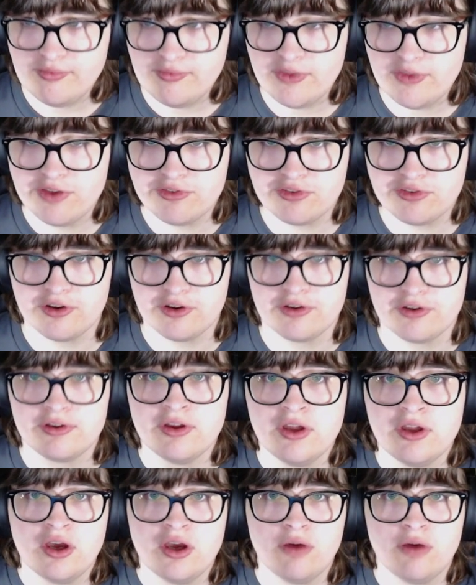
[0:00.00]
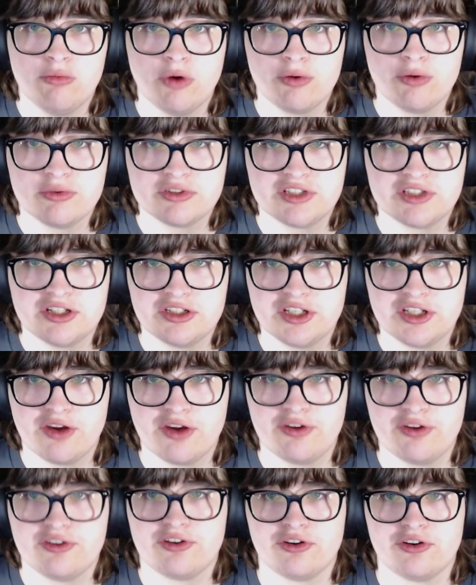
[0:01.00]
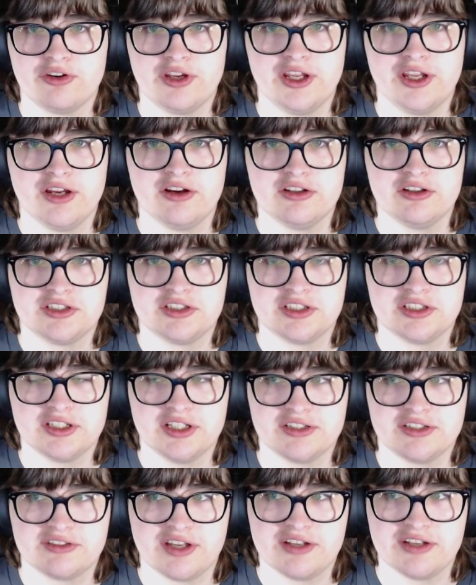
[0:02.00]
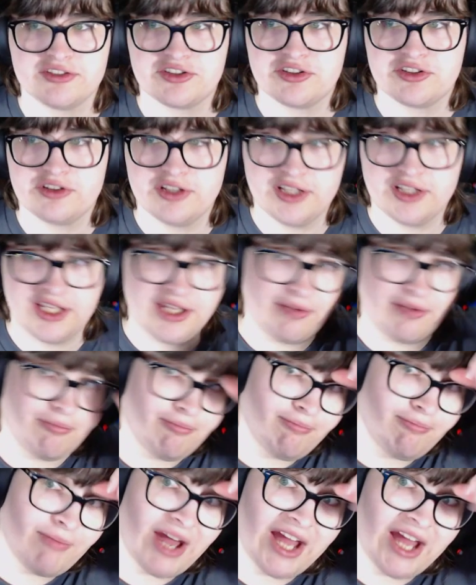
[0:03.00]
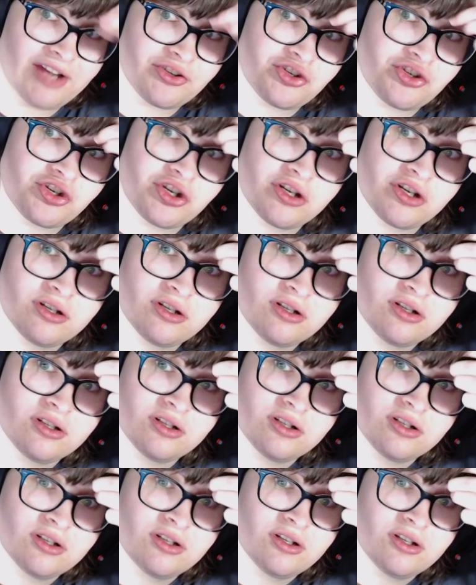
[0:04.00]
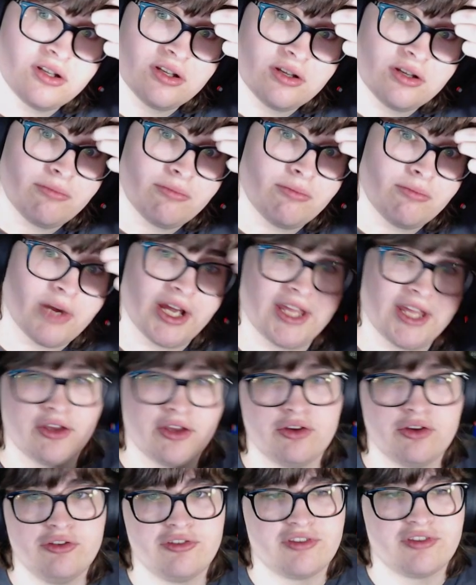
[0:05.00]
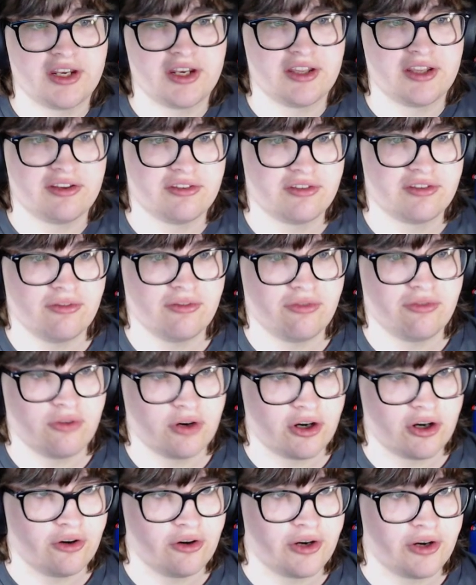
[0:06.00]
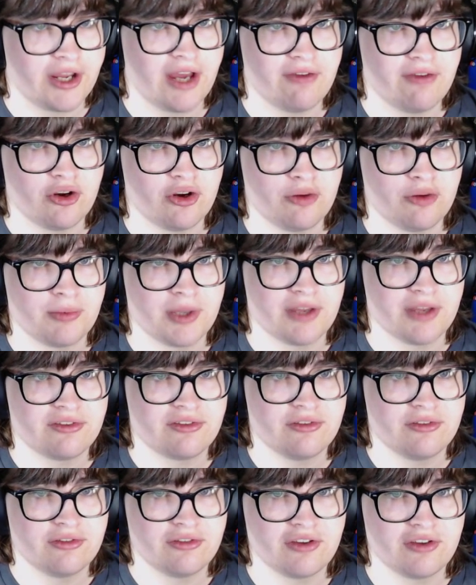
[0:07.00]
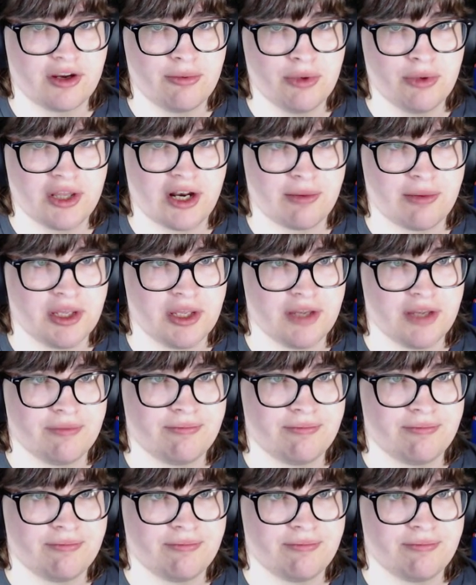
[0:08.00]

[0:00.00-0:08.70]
So what we're essentially going to do here is essentially match my EQ settings for what I already have in OBS. So I'm going to put that up here.